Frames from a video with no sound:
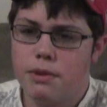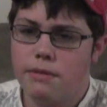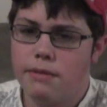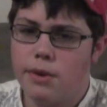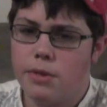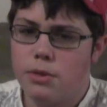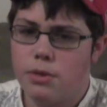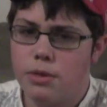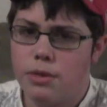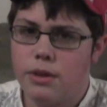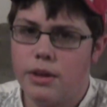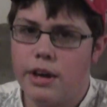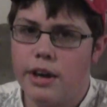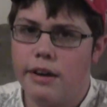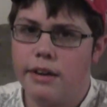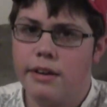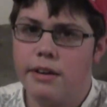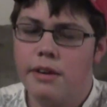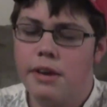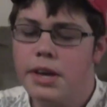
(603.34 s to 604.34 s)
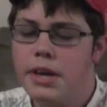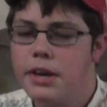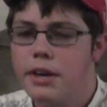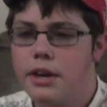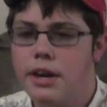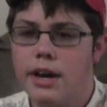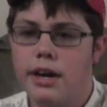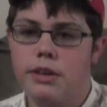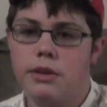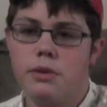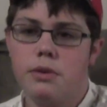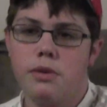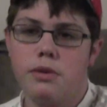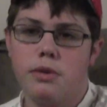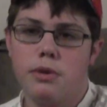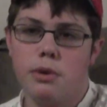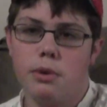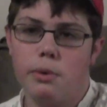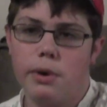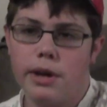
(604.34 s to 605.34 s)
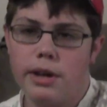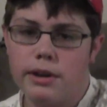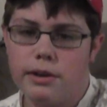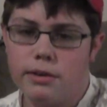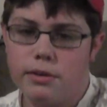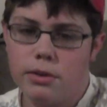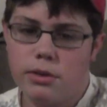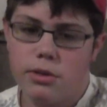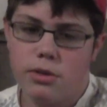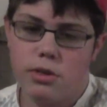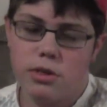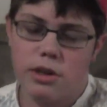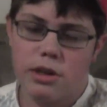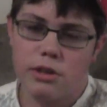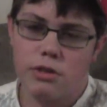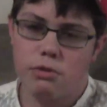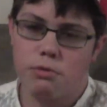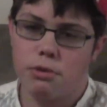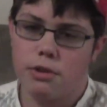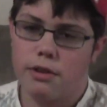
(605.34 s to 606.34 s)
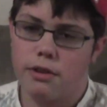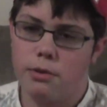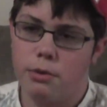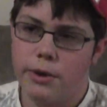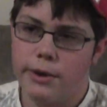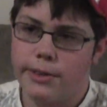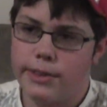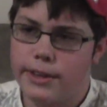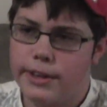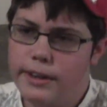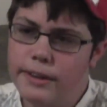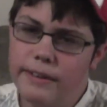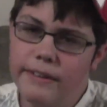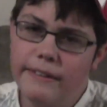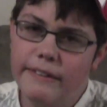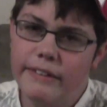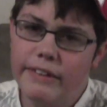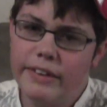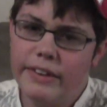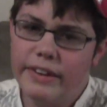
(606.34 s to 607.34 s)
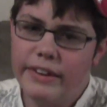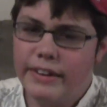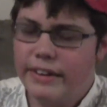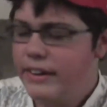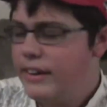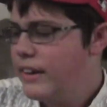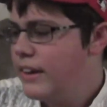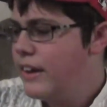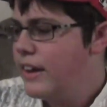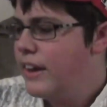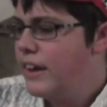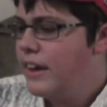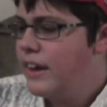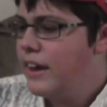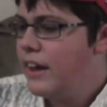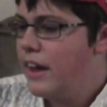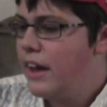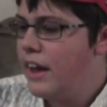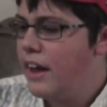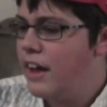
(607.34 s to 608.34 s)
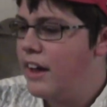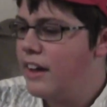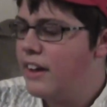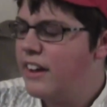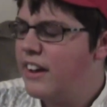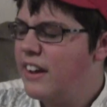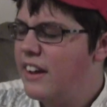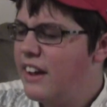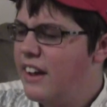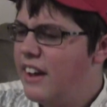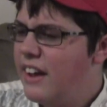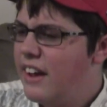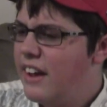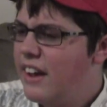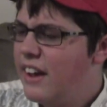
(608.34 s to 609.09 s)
but eventually I got used to it and just changed really quickly. Alright.